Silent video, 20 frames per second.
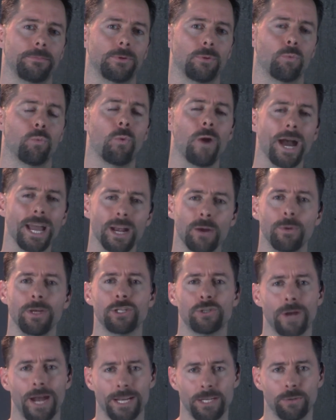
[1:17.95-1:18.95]
Why are
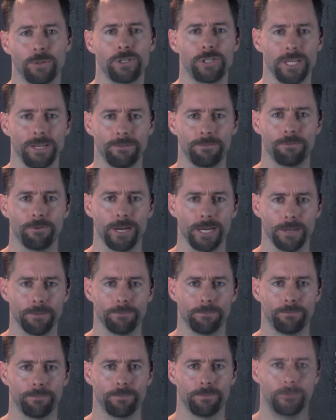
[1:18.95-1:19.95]
we trying to achieve freedom?
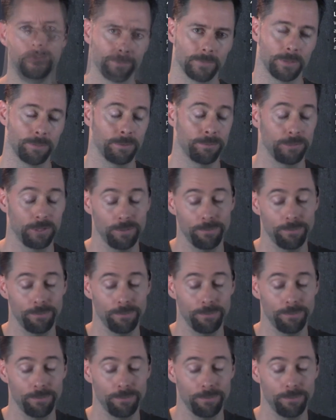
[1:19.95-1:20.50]
I mean,